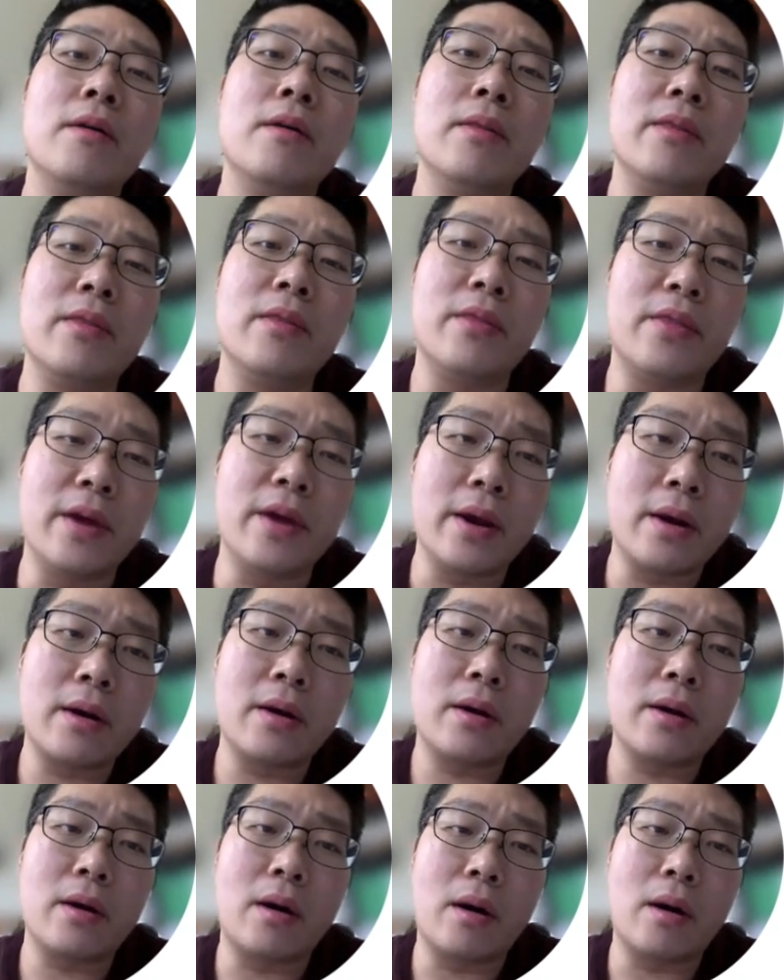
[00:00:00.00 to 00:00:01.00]

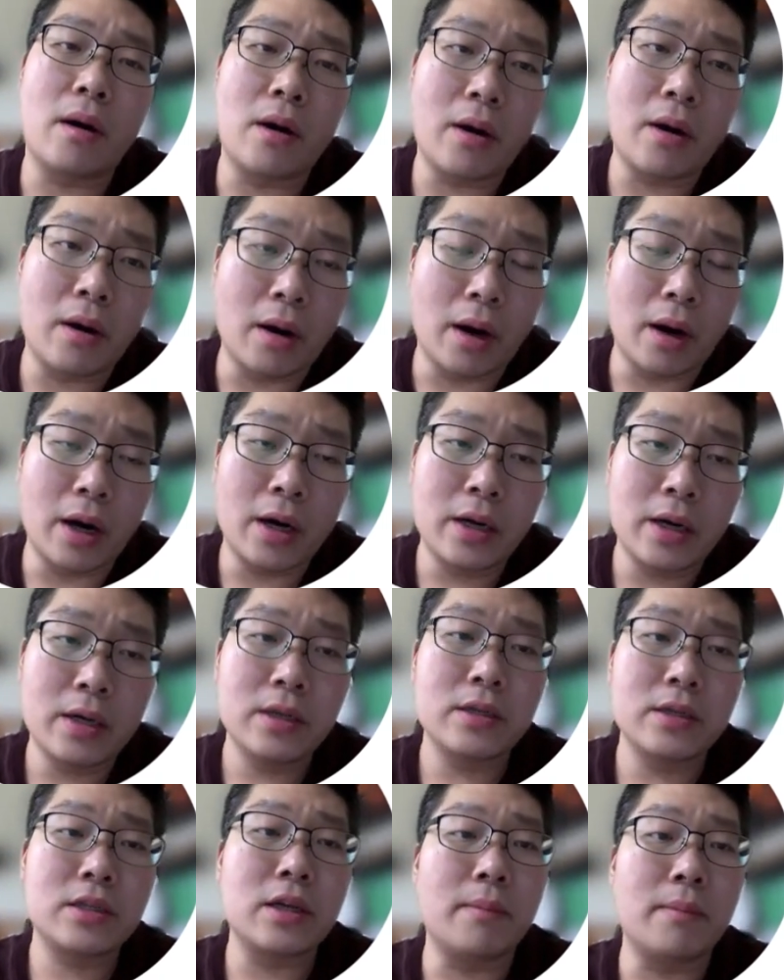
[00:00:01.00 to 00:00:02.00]
There are
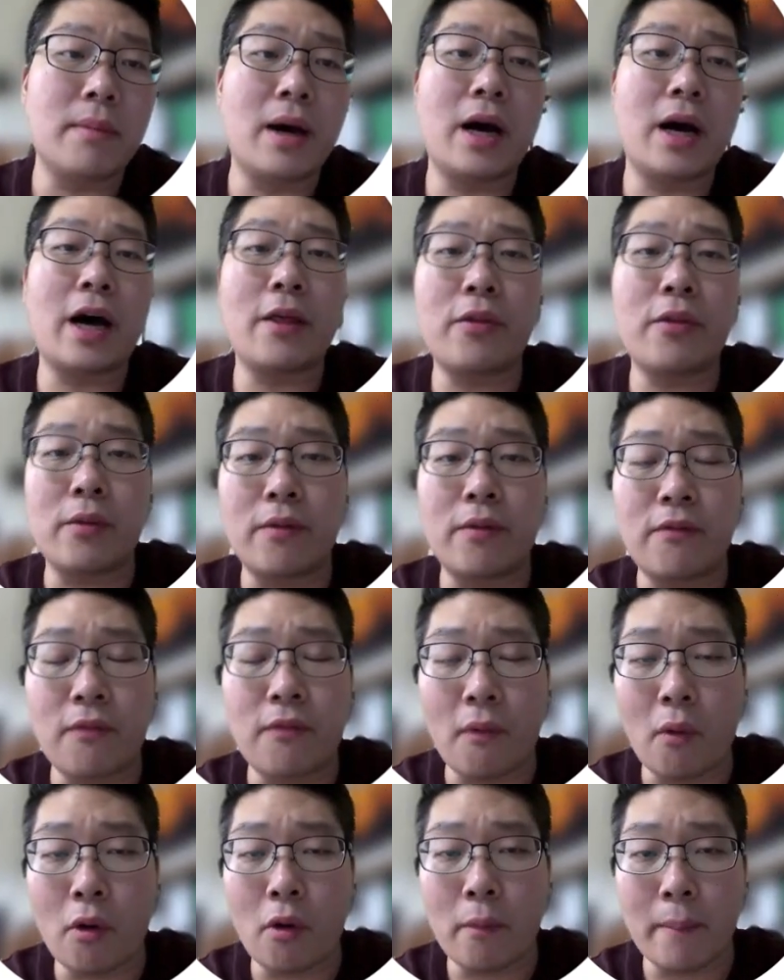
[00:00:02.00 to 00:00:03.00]
some other
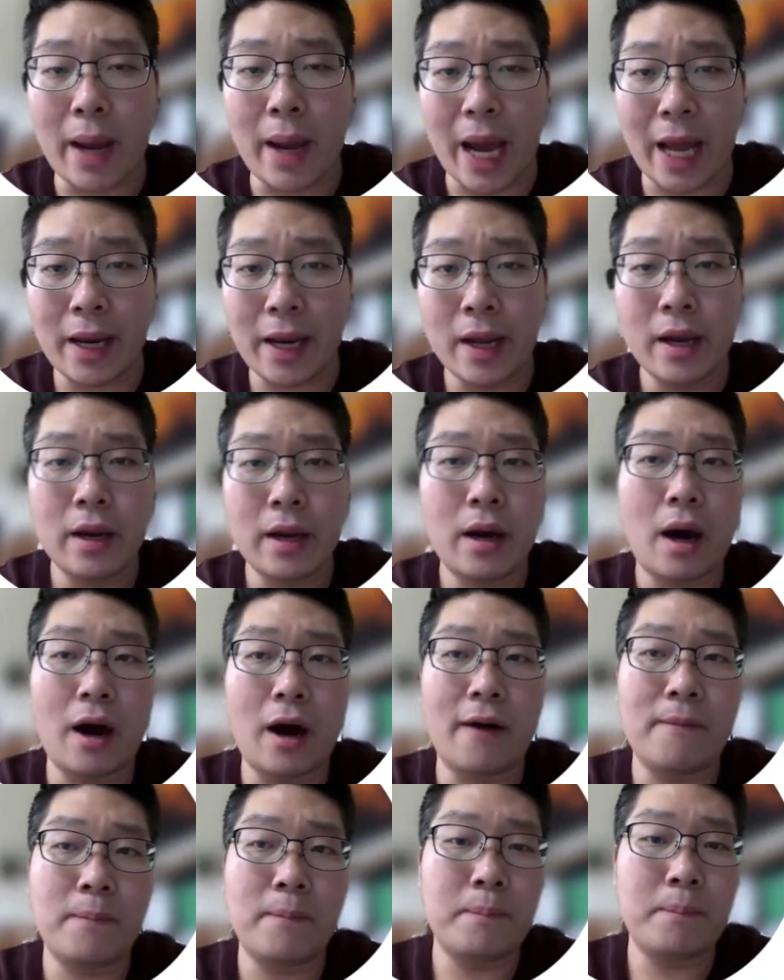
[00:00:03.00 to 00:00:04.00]
format
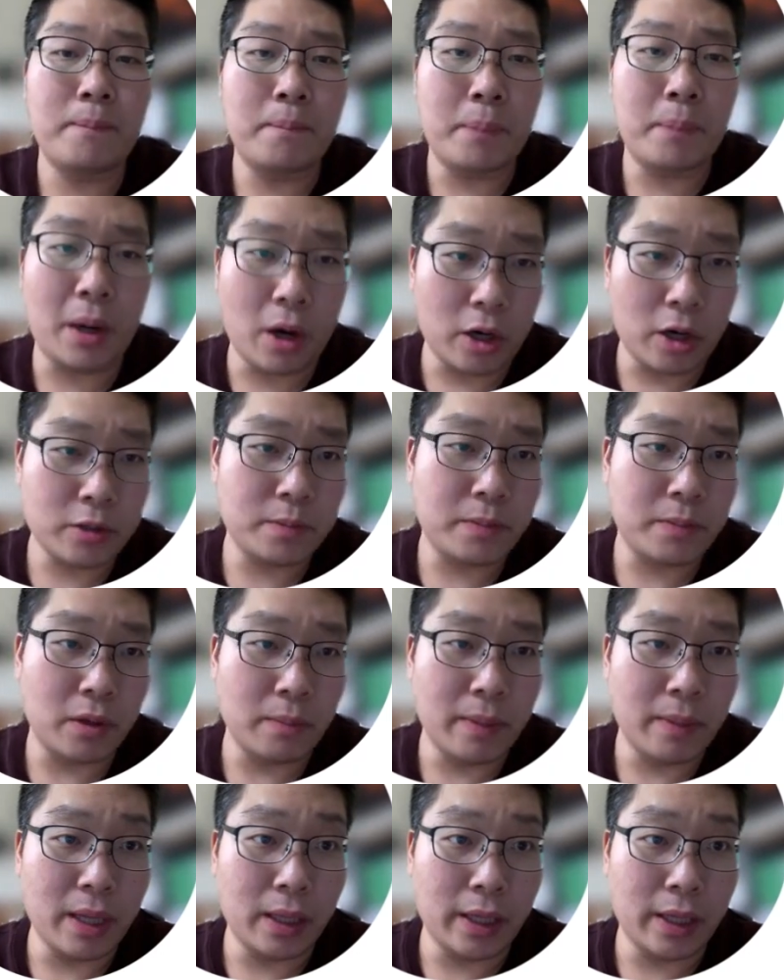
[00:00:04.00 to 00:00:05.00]
of parts per
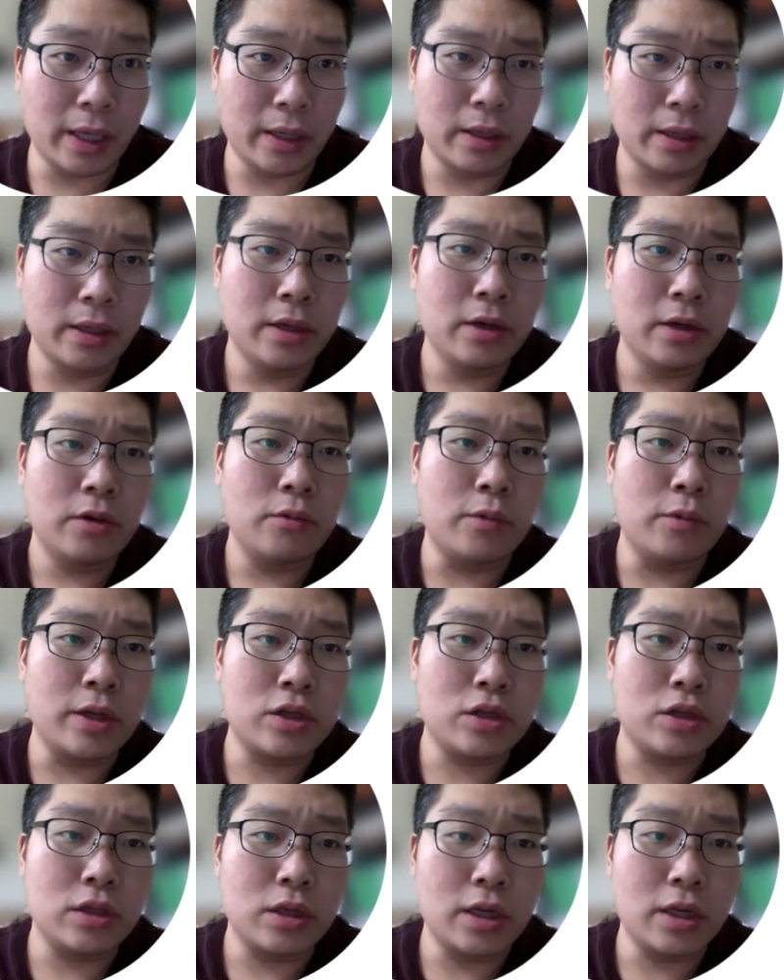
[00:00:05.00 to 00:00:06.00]
million,
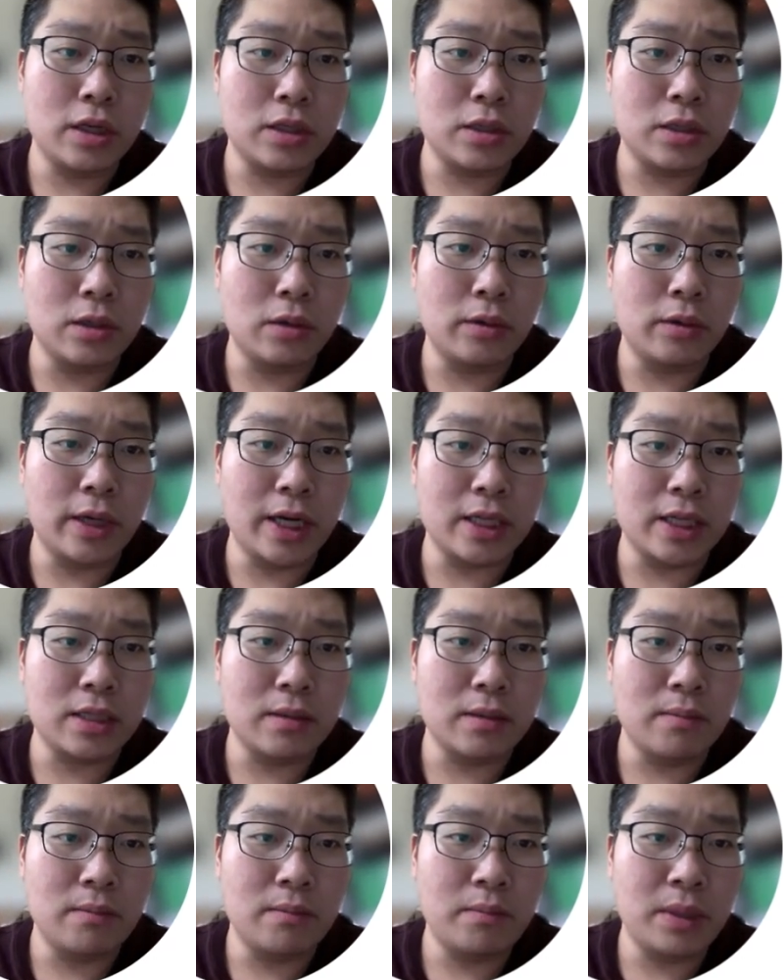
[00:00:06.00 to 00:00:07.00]
which is known as
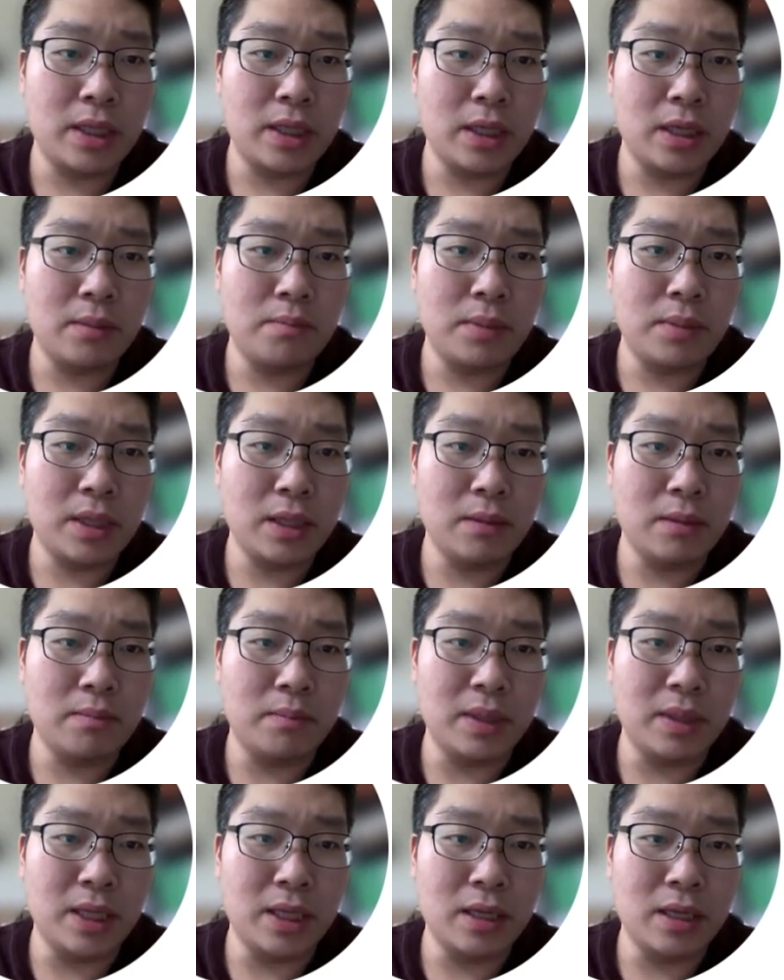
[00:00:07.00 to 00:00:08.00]

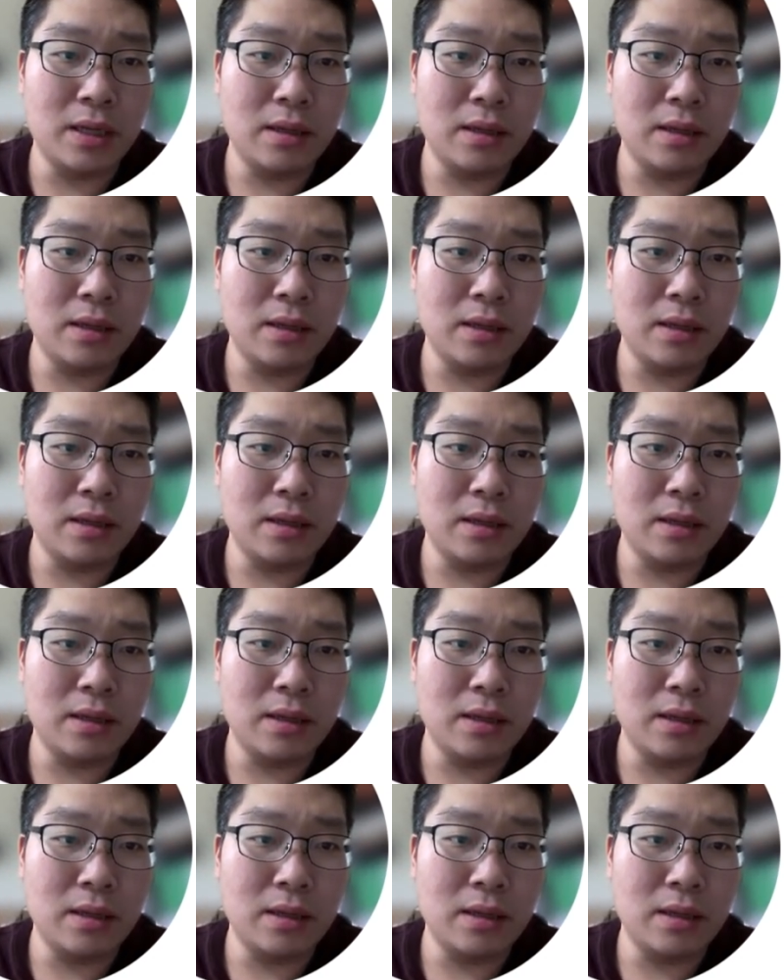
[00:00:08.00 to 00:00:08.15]
ppb,